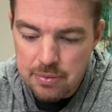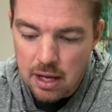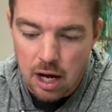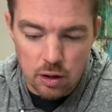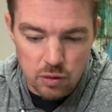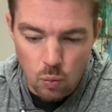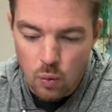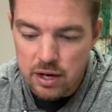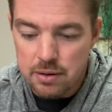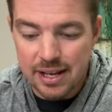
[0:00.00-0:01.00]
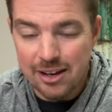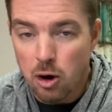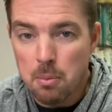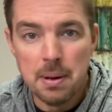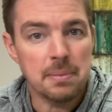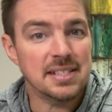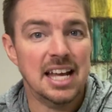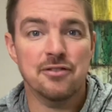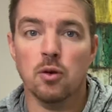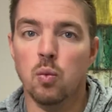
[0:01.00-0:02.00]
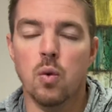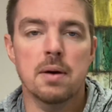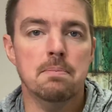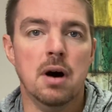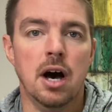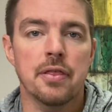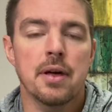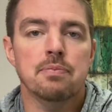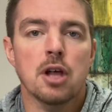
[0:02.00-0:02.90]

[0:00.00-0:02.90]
On 1 EOM stands for 1 month.